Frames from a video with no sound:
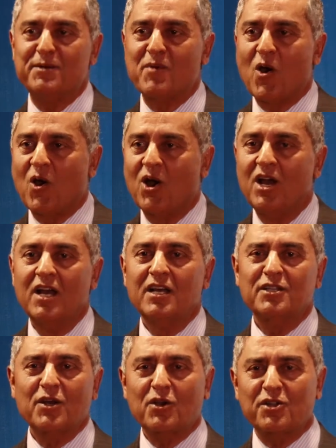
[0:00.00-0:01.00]
Timor.
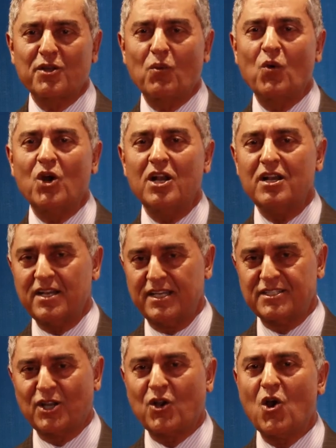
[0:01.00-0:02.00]
The world
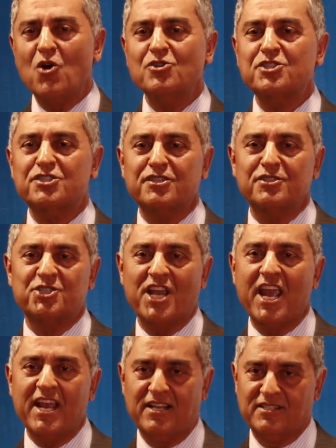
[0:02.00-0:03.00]
is a constant
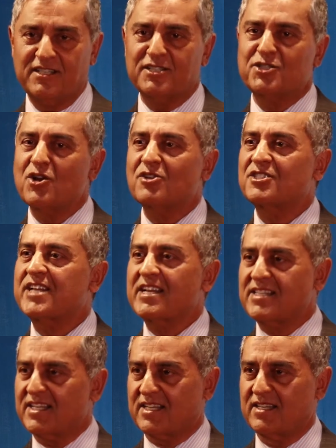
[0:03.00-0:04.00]
change. It's not
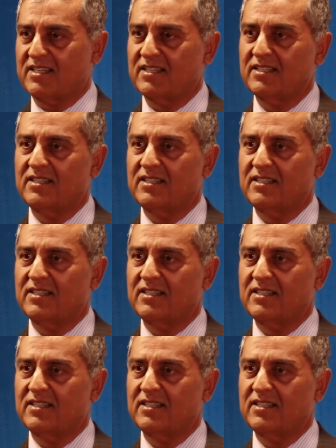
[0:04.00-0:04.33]
static.